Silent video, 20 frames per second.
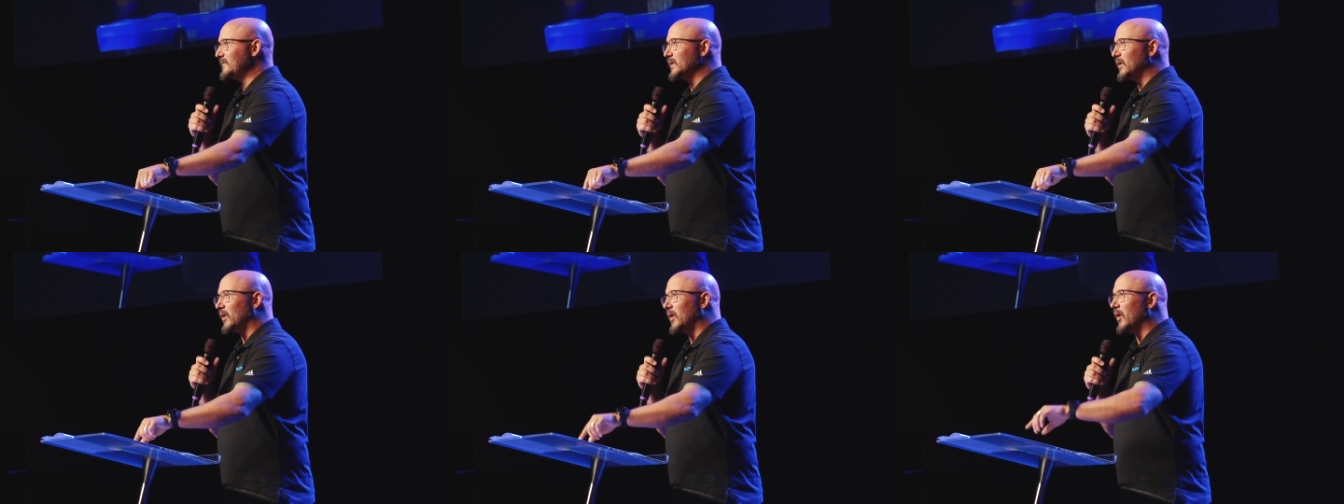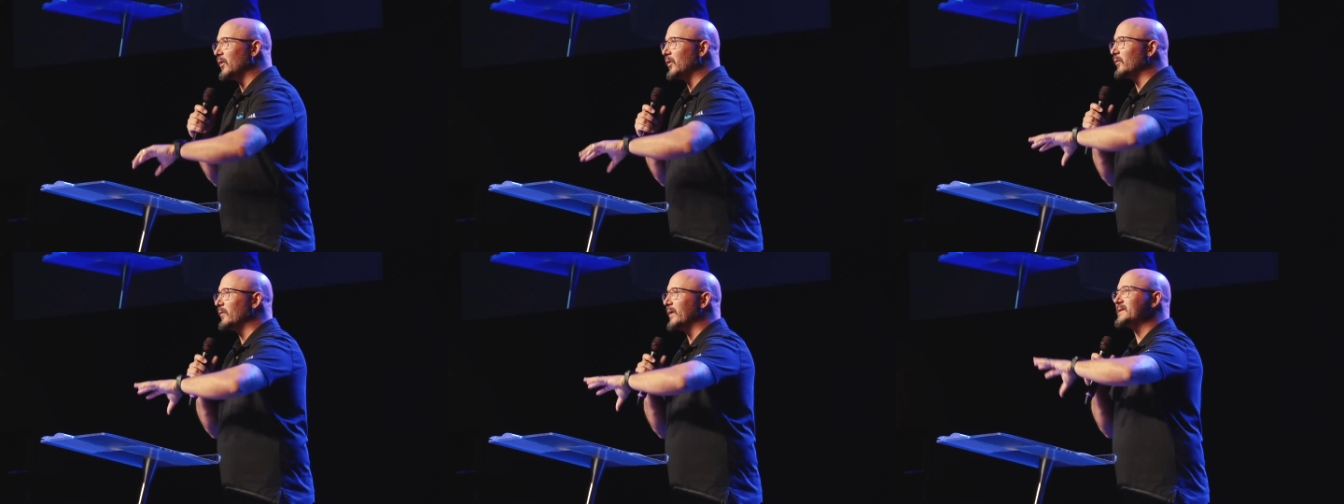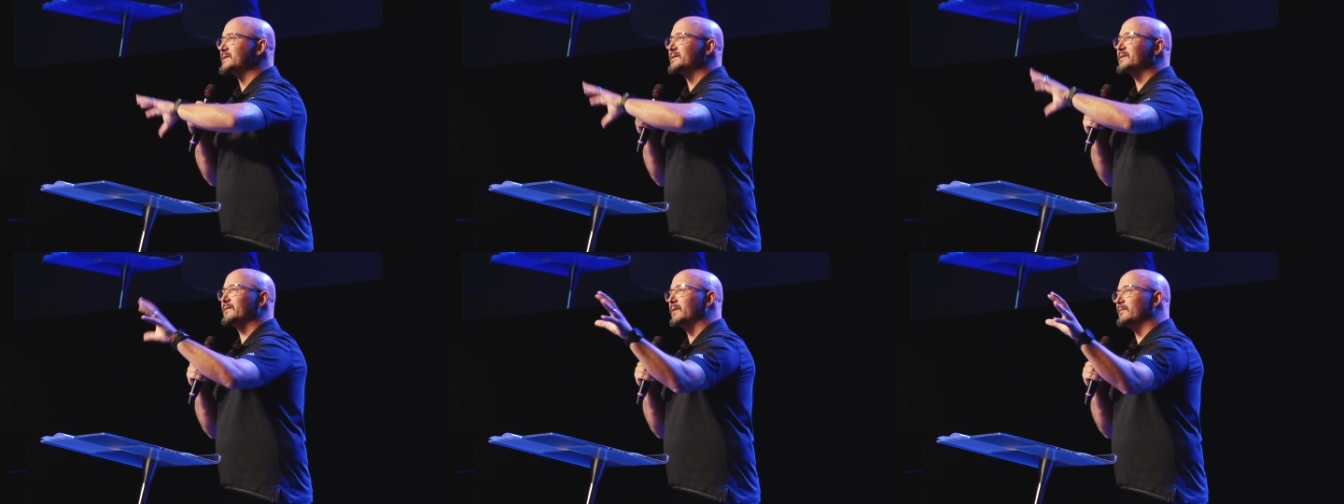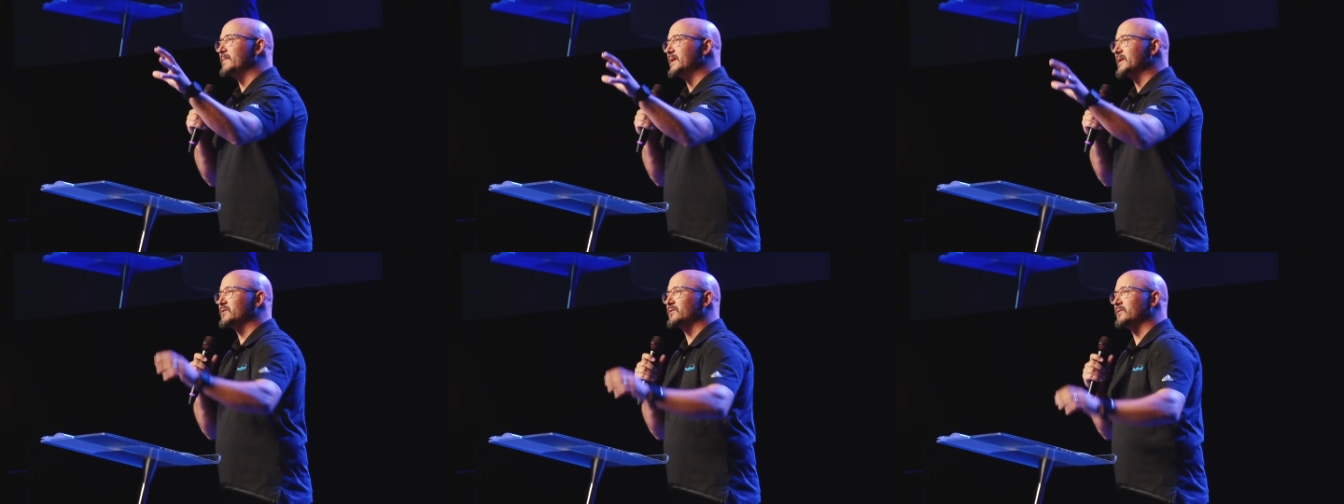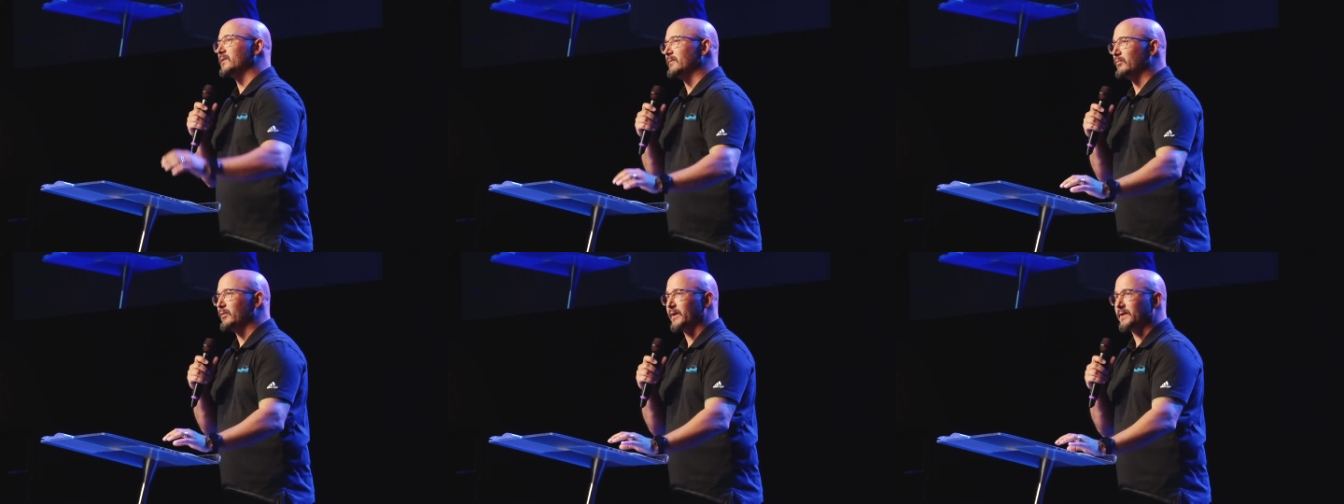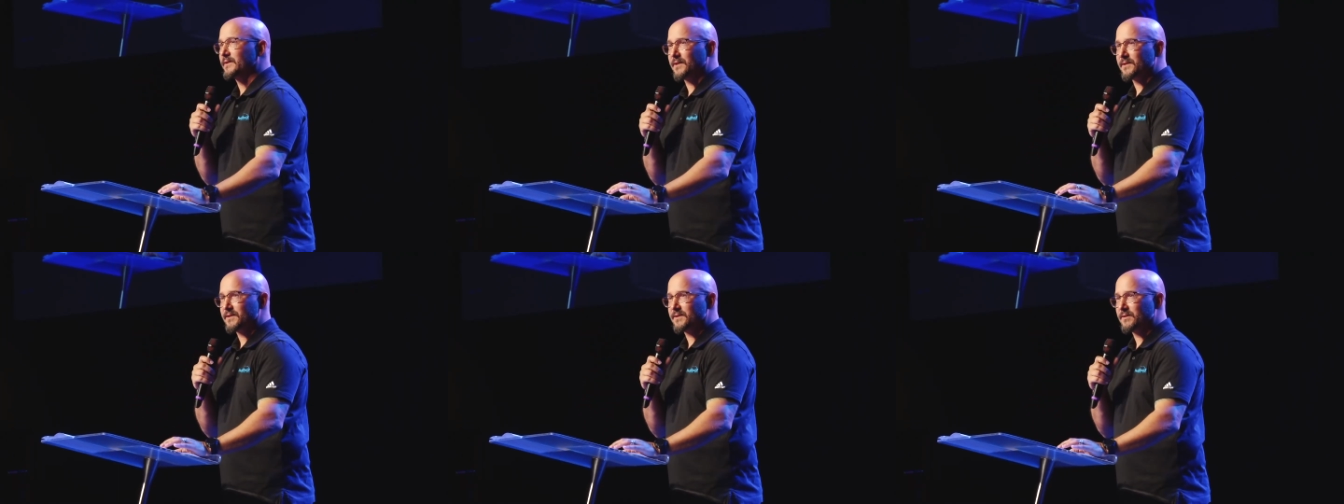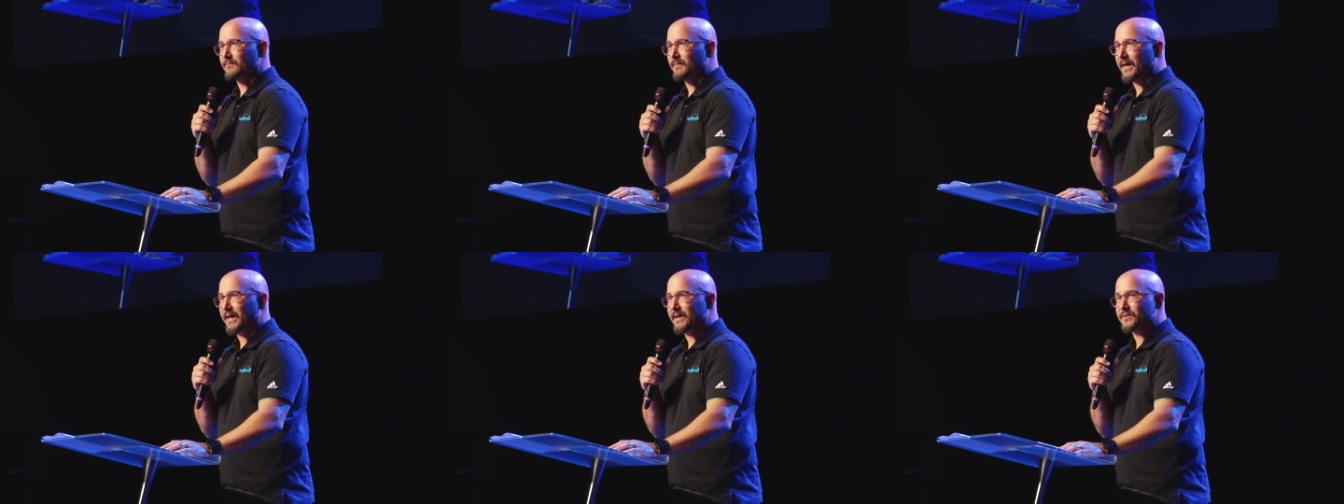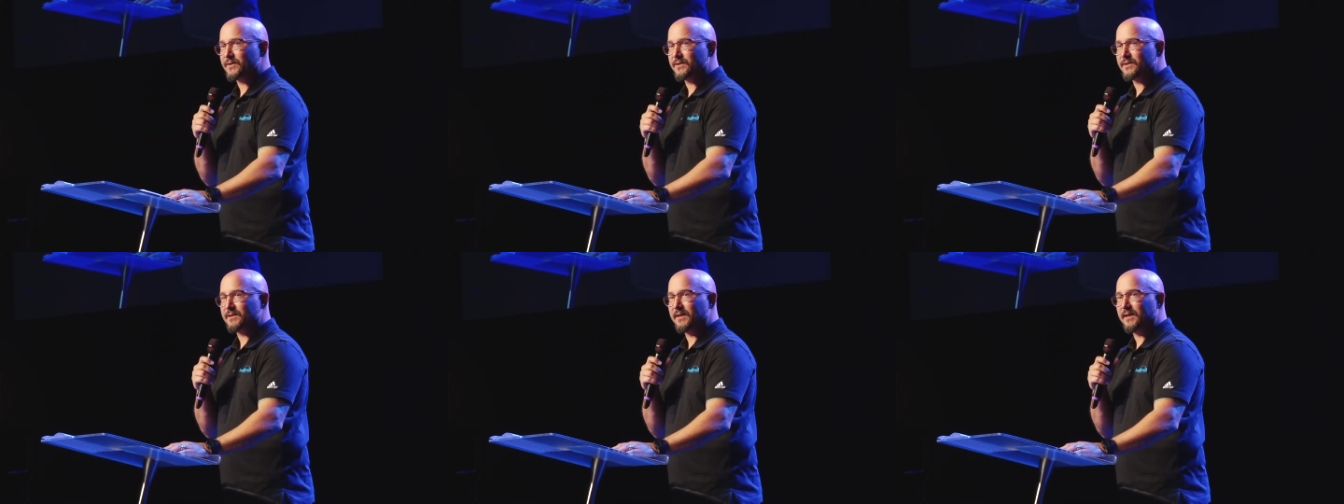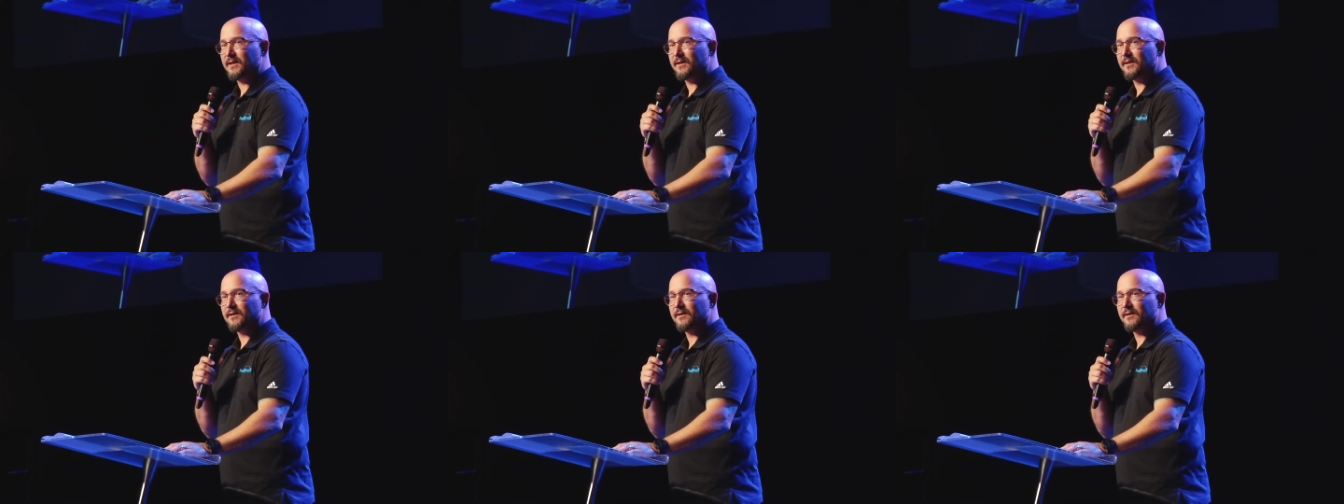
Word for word: All the rest of the mystery brings us to majesty.